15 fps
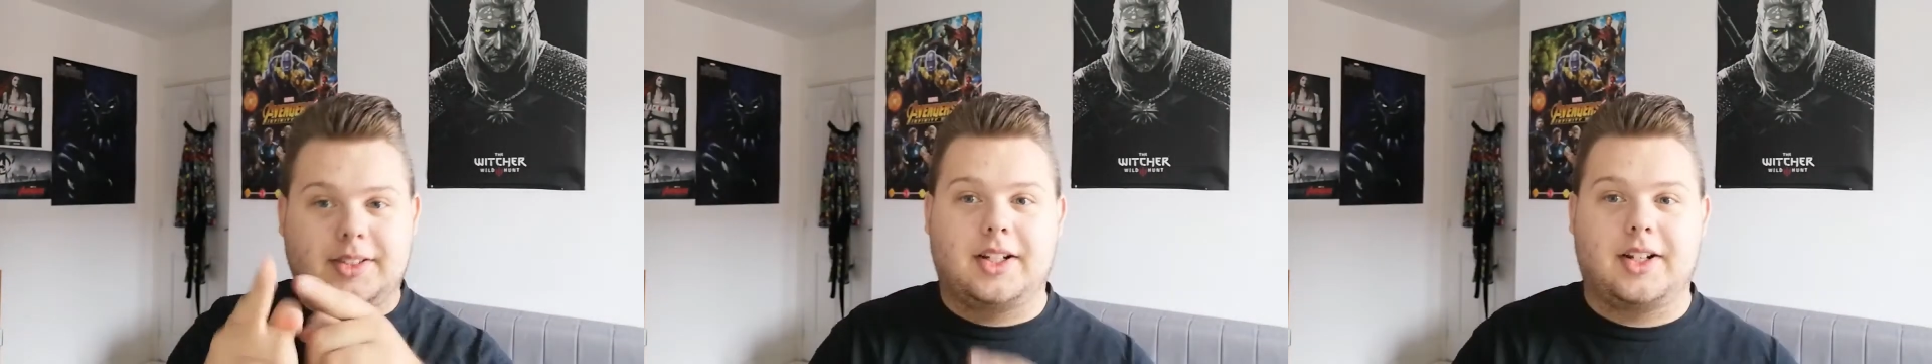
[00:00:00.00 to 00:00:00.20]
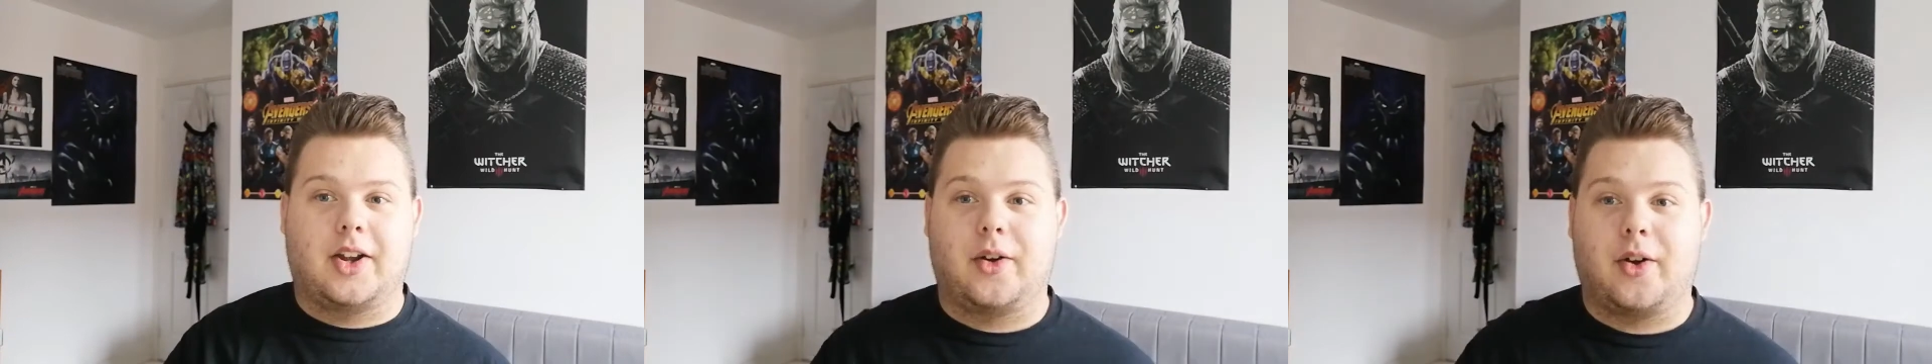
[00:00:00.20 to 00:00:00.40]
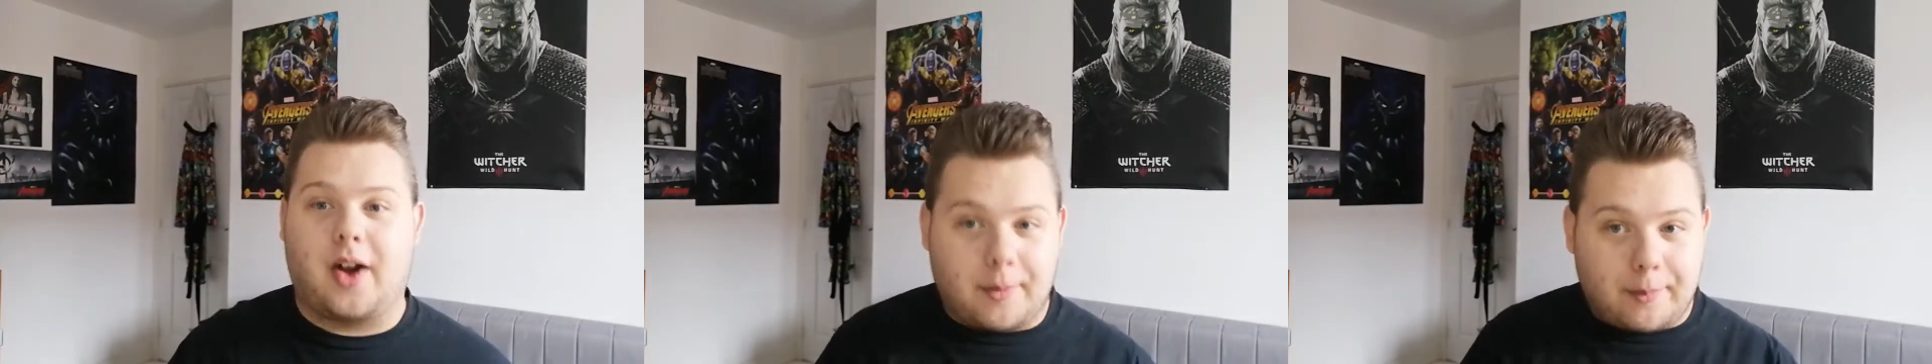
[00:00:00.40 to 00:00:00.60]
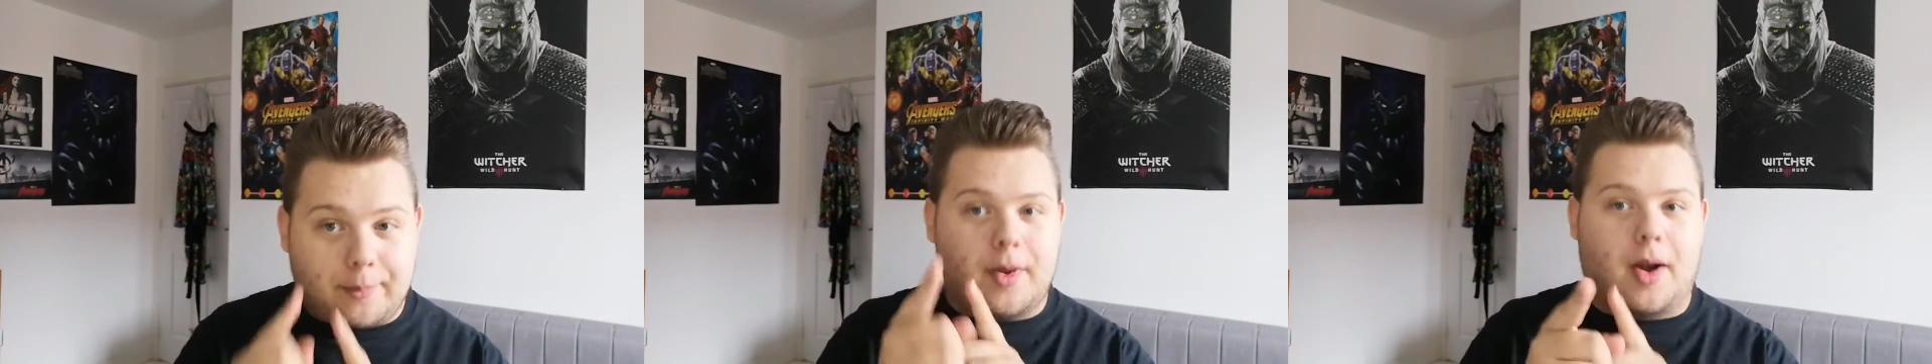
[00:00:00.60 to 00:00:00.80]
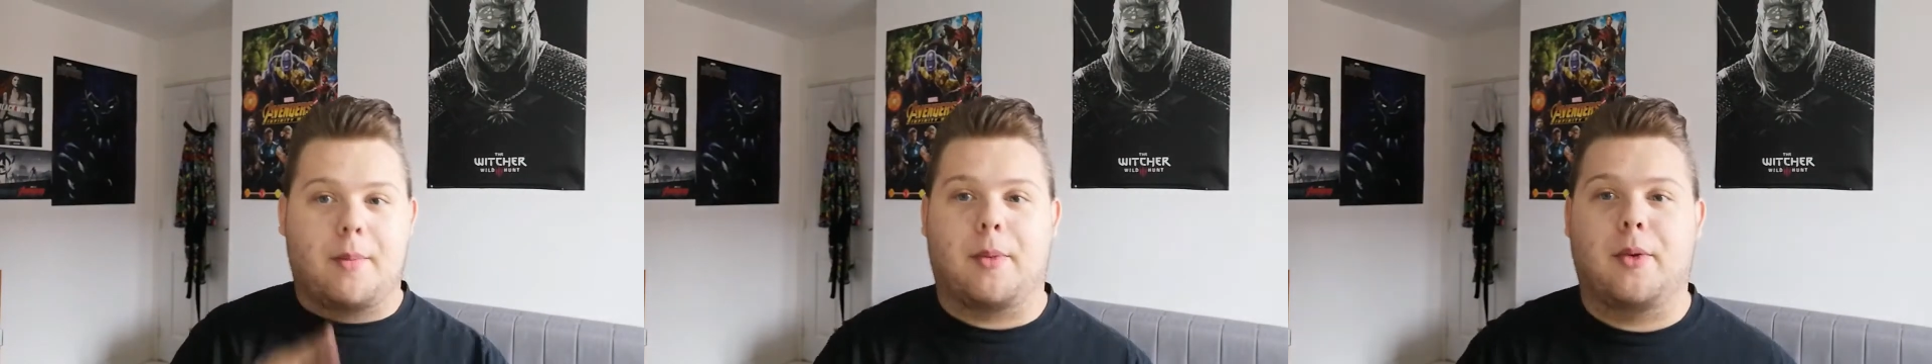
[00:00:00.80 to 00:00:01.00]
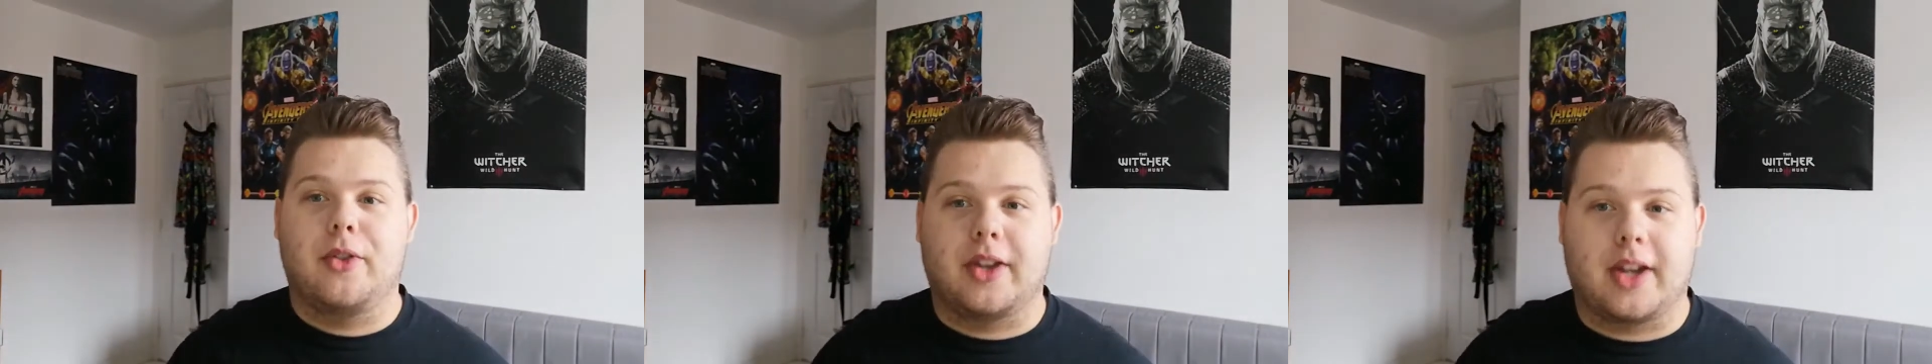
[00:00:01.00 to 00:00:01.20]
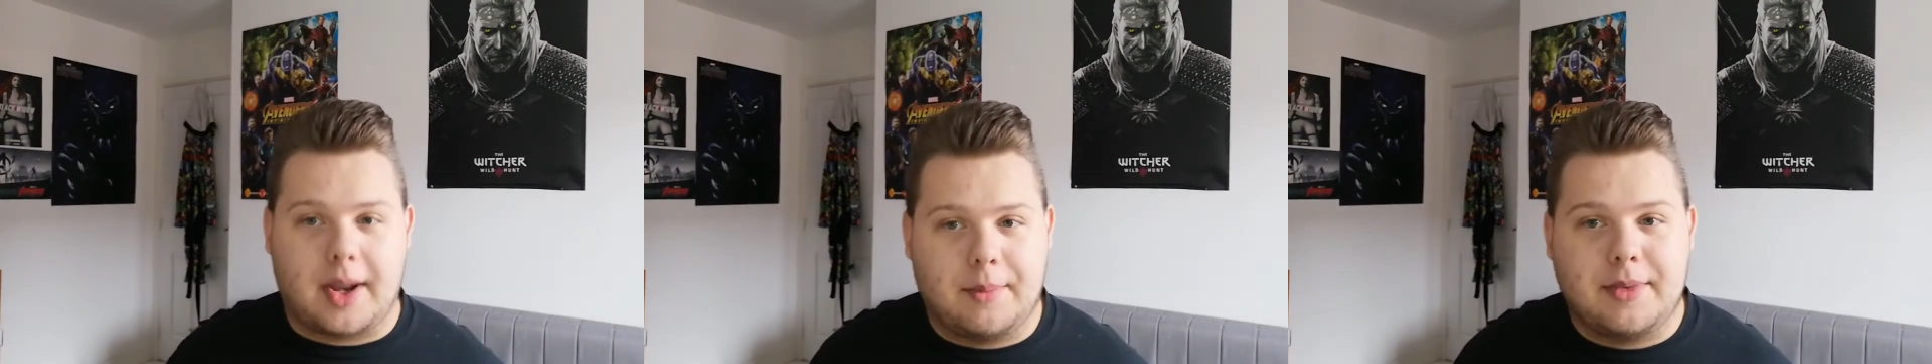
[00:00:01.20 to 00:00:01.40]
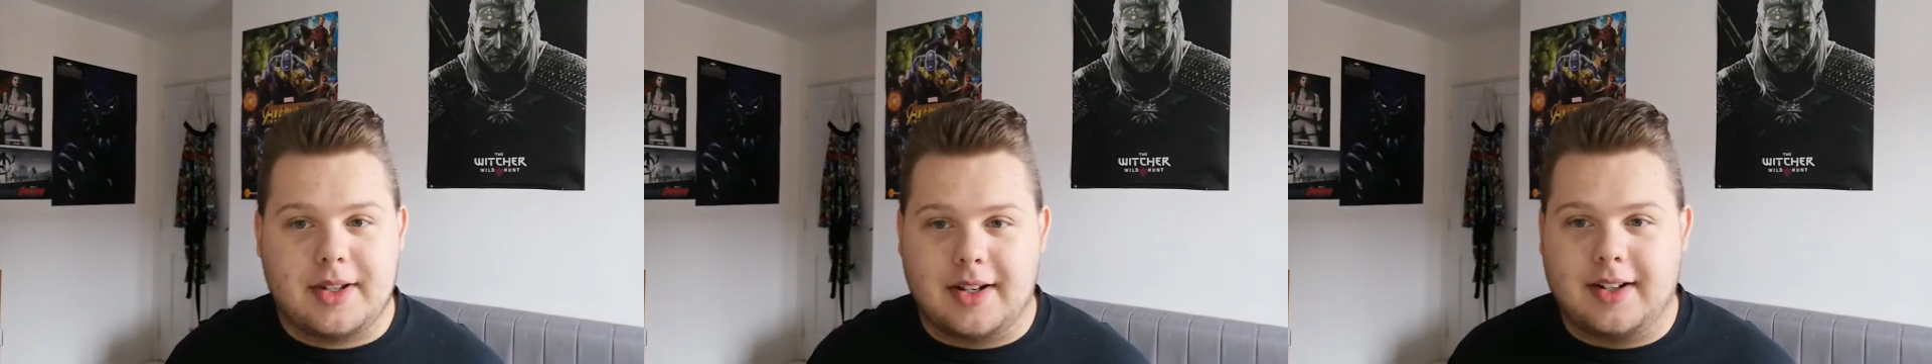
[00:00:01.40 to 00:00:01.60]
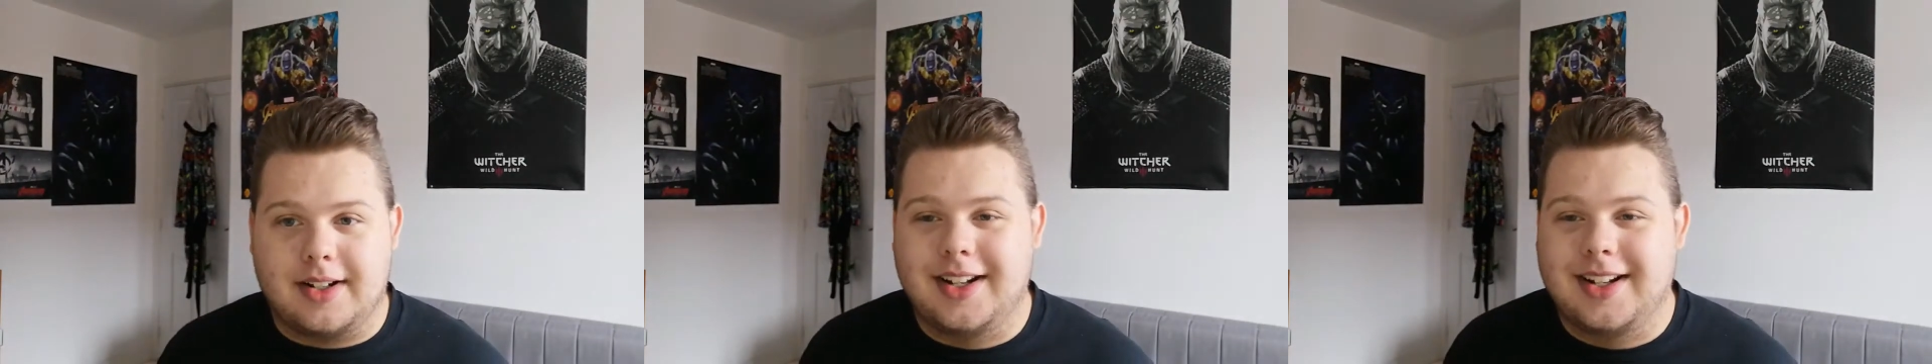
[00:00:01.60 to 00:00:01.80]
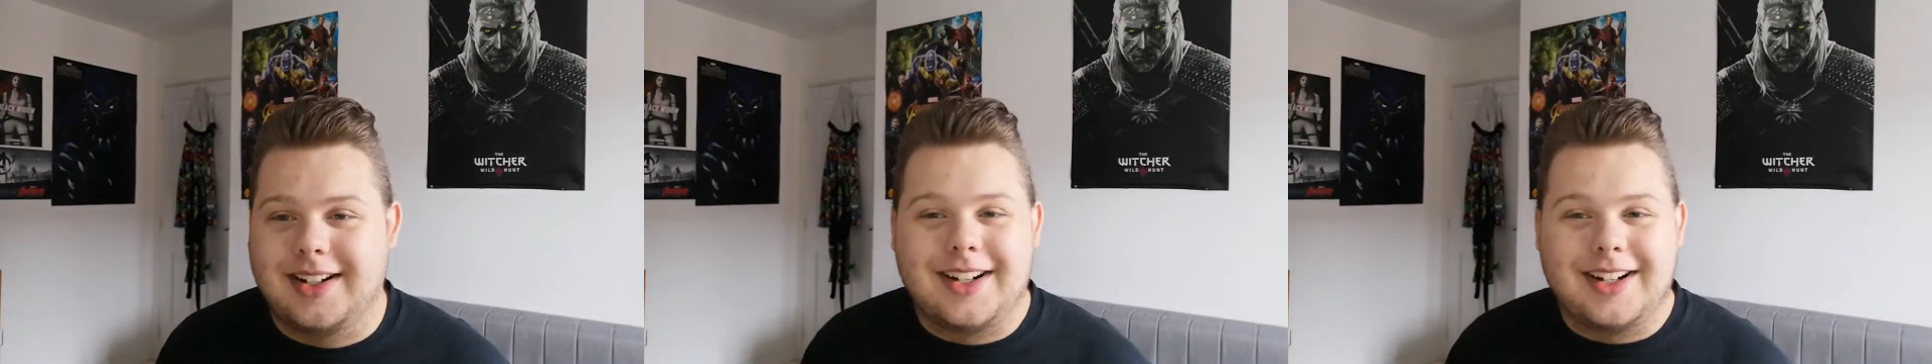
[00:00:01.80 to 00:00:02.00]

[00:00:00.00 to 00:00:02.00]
you know, I, I bought the game, didn't I?